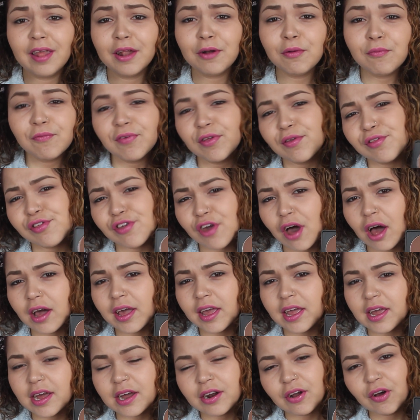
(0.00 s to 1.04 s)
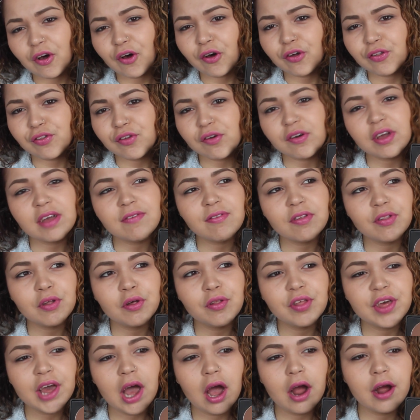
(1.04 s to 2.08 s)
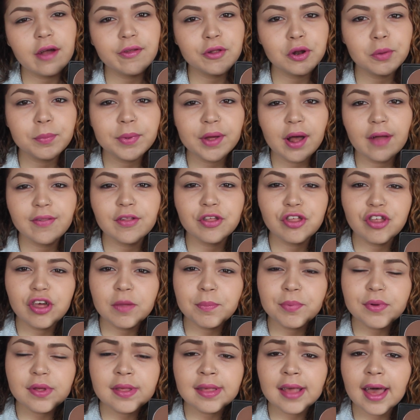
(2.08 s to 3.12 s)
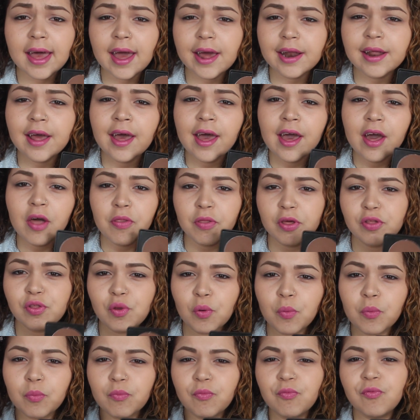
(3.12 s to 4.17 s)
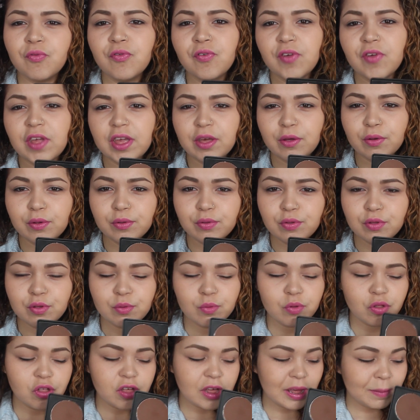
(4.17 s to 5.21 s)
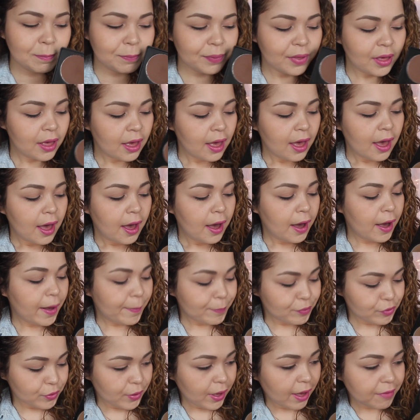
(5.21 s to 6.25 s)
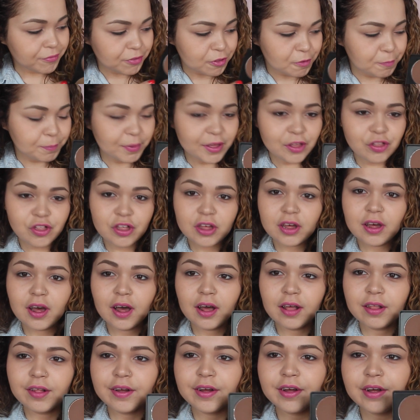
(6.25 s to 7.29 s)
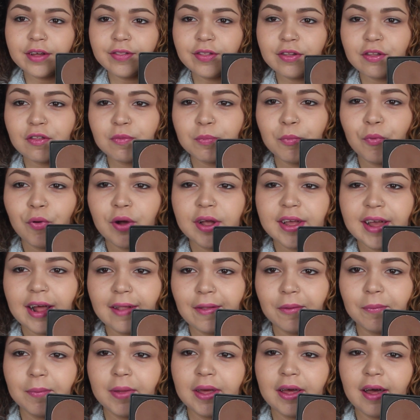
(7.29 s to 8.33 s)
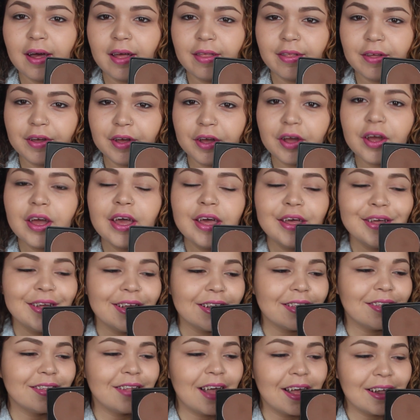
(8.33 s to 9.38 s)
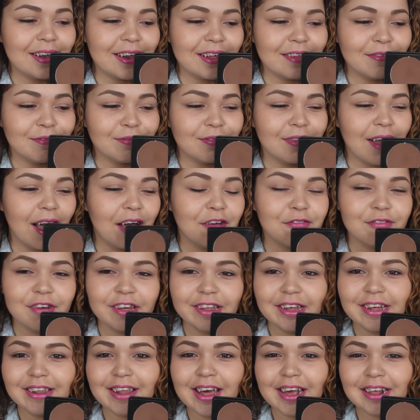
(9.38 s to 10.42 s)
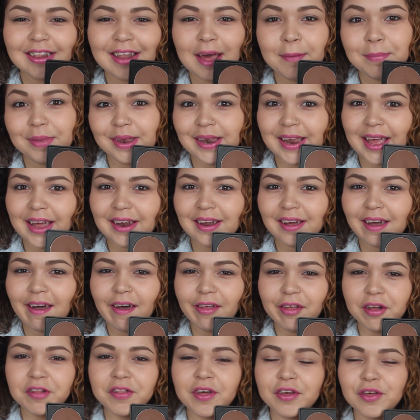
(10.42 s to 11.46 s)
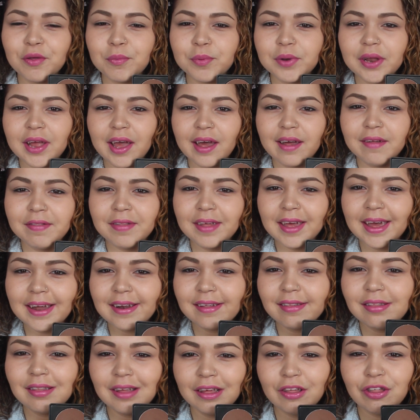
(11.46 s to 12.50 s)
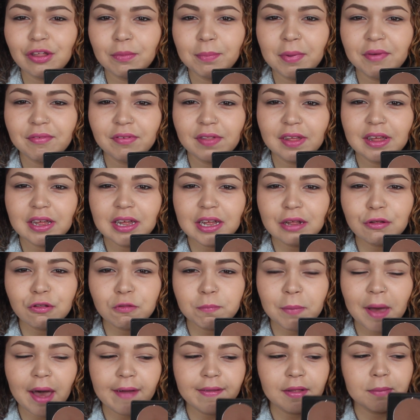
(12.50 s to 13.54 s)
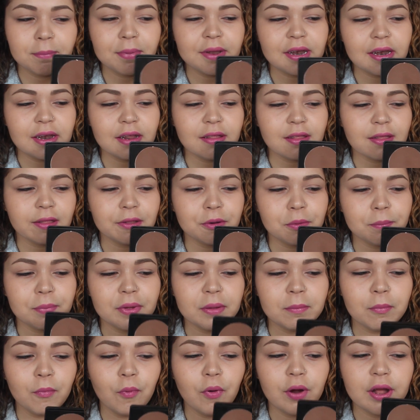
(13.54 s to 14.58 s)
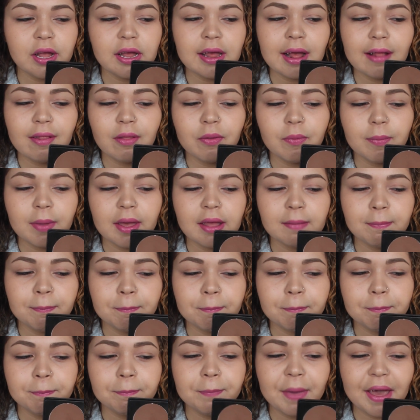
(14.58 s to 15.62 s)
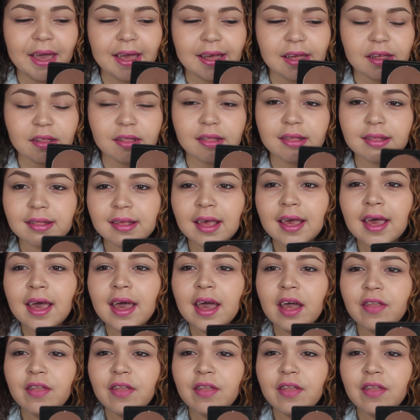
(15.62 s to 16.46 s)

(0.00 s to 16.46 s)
They don't feel chalky at all, so even though they are a little bit on the cheaper side, they don't feel too cheap. So you have this peachy color, this more yellowy color. It's not really like that banana color that you would get in the Anastasia Beverly Hills palette, but it is a little bit more yellowy based.